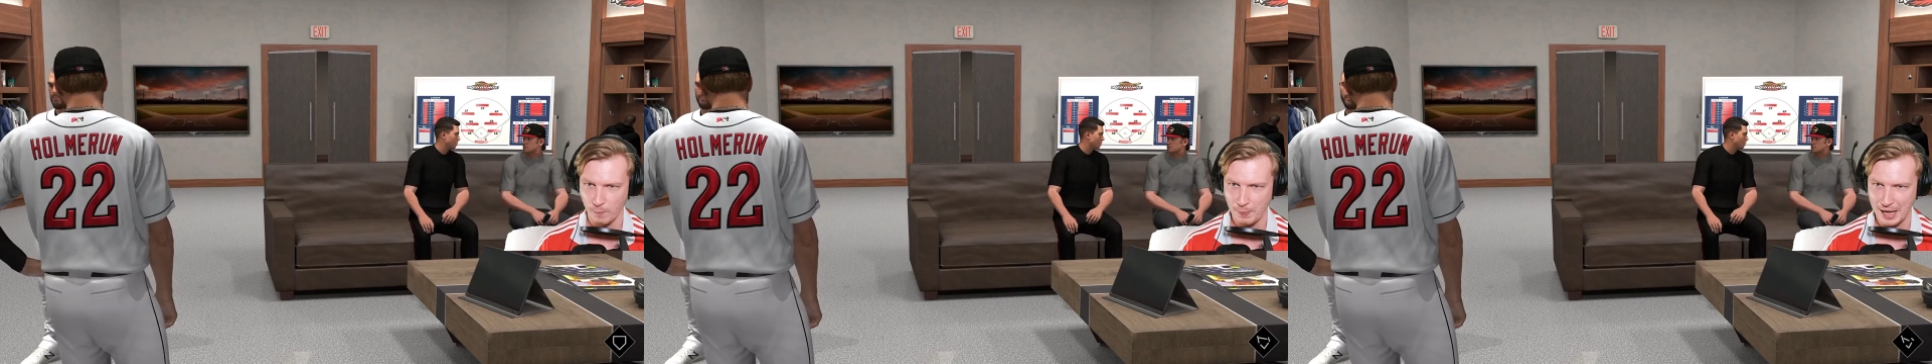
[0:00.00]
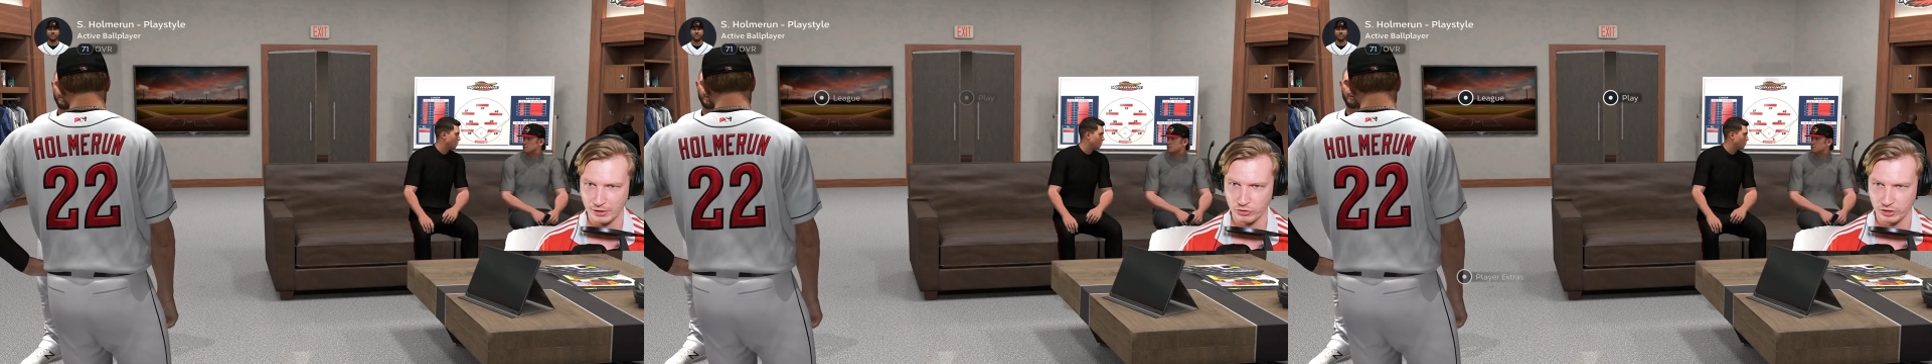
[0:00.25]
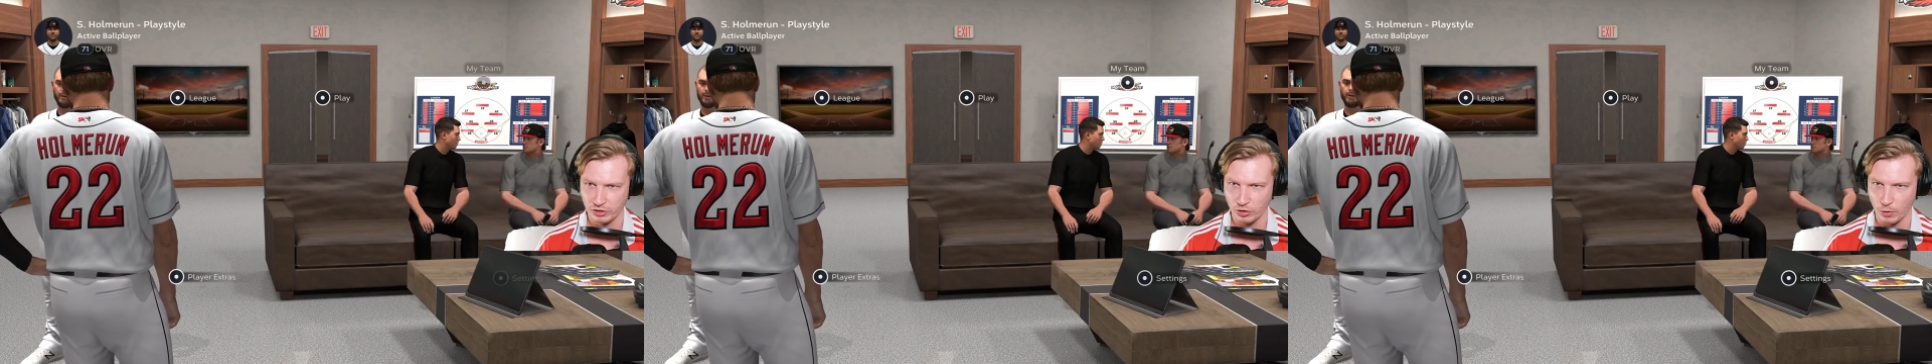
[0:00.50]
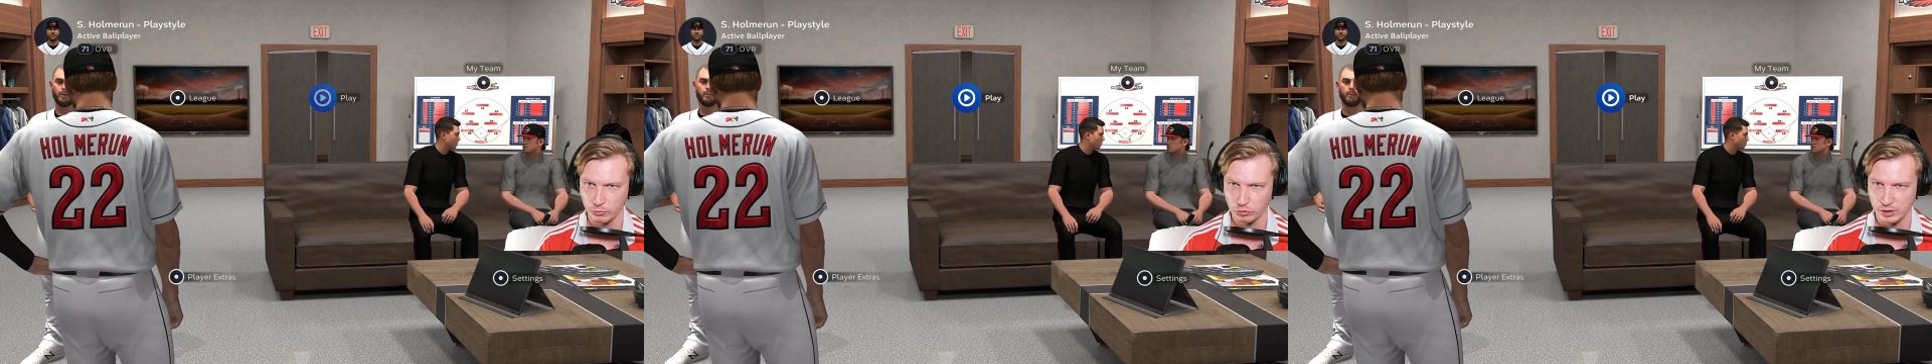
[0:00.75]
back to this
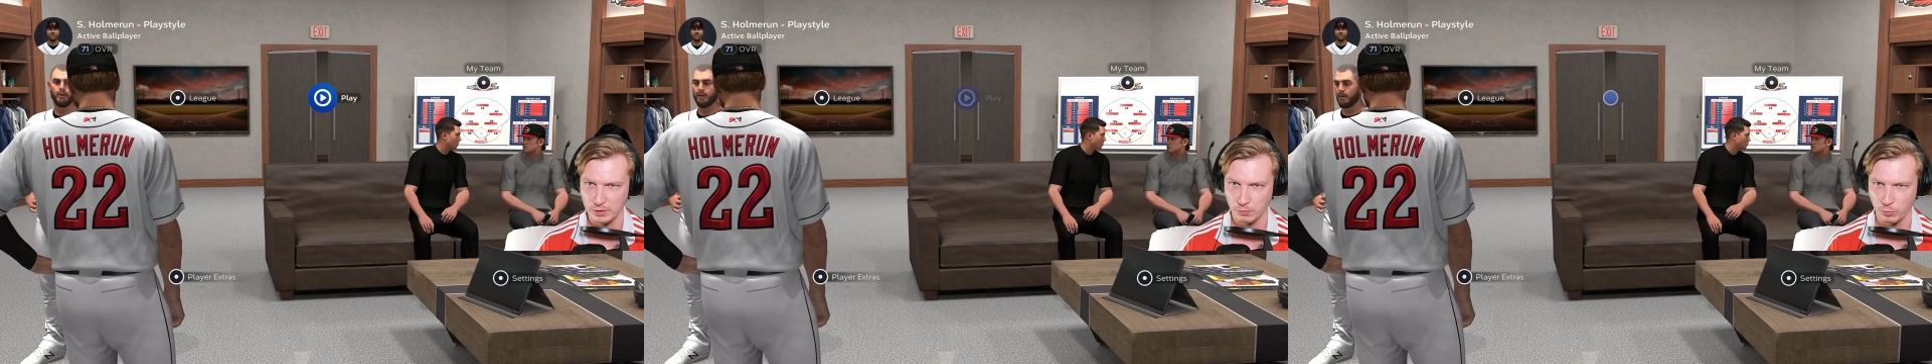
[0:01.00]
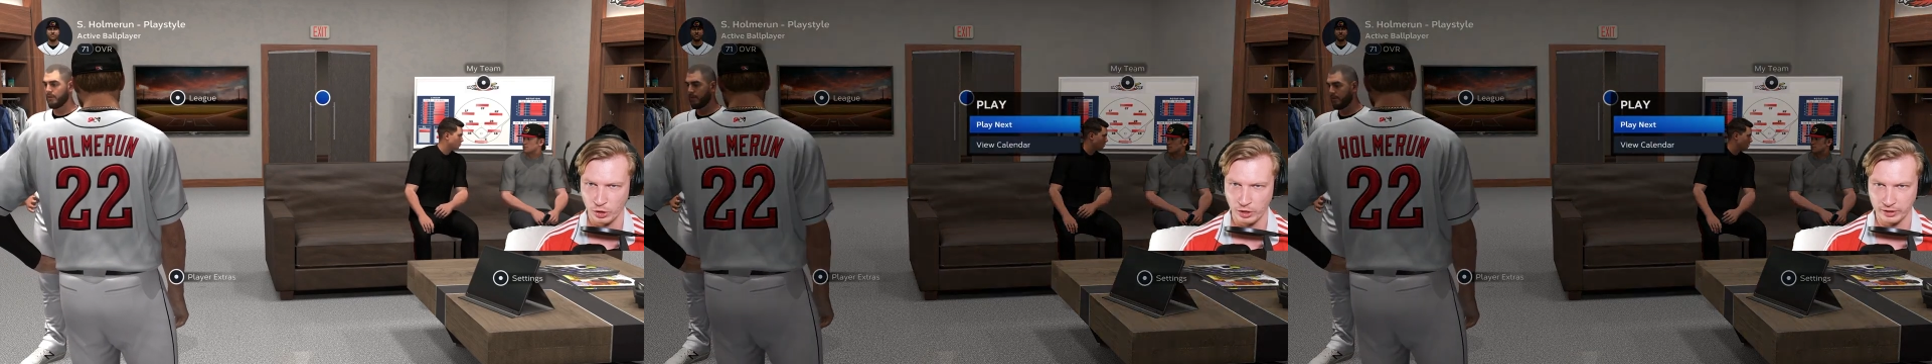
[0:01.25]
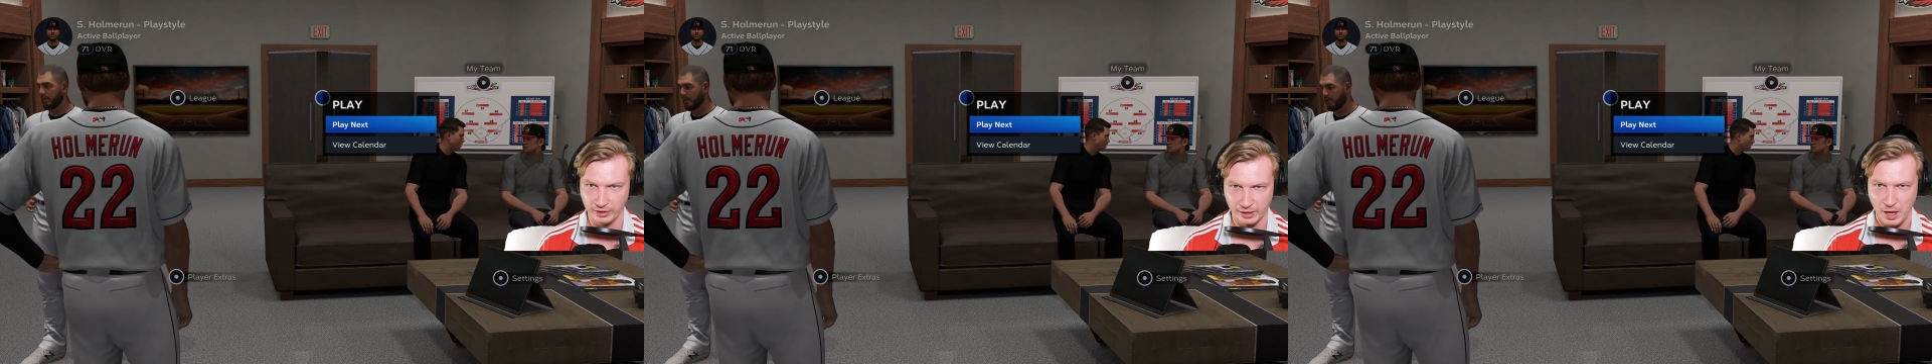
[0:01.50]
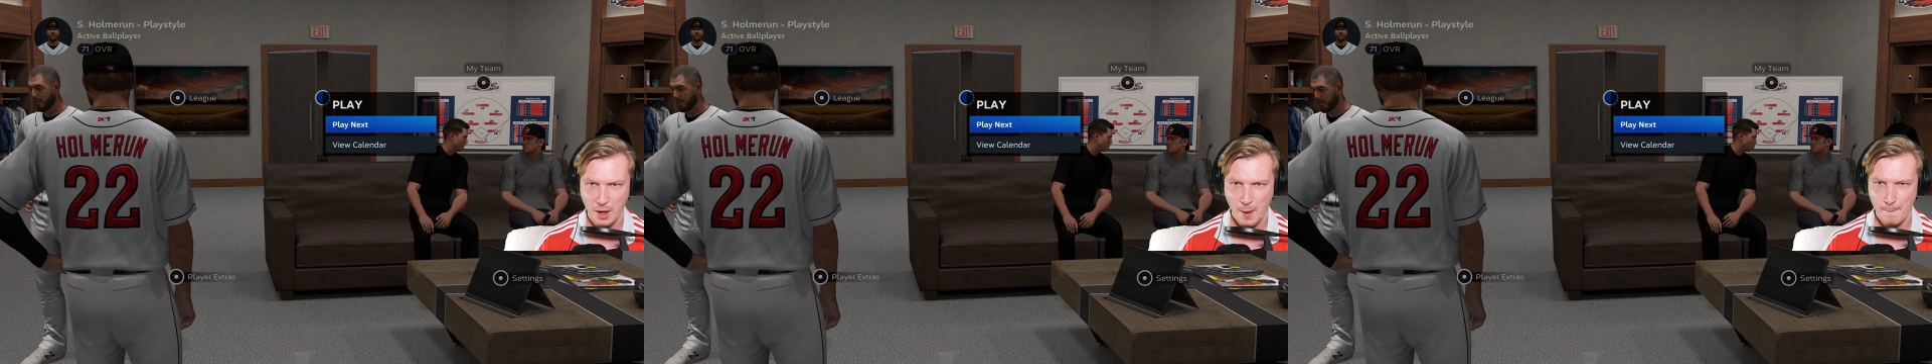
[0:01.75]
home screen. We're going to click
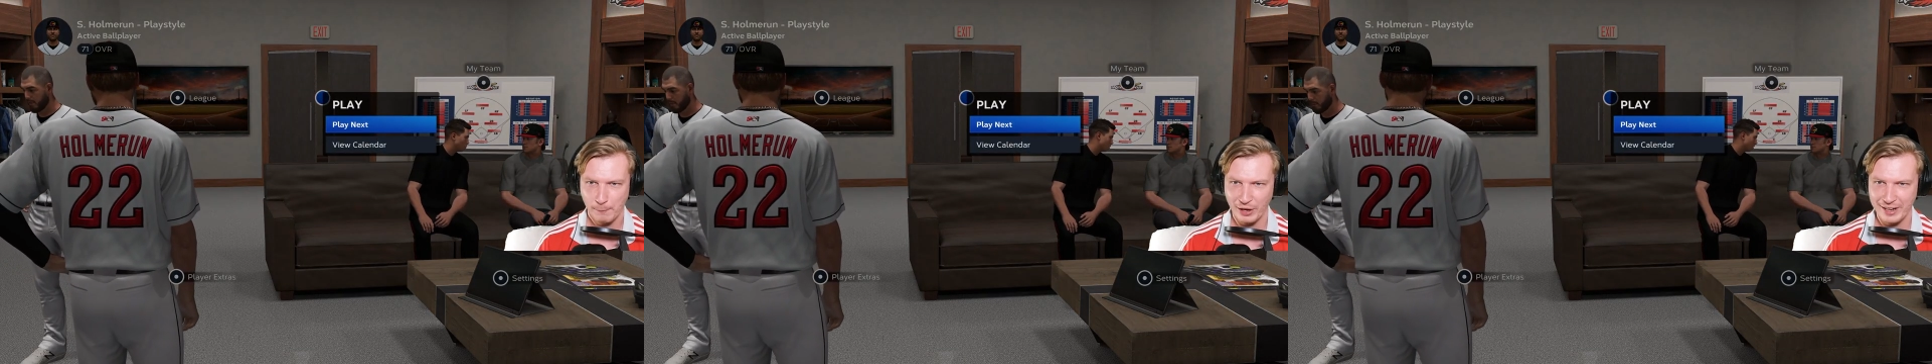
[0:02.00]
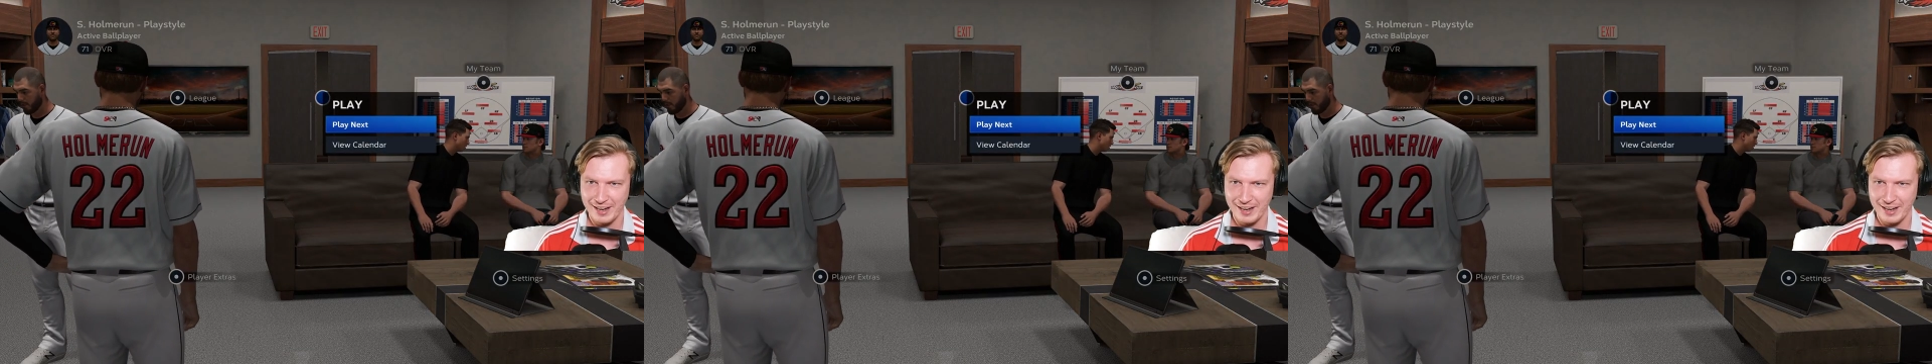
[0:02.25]
play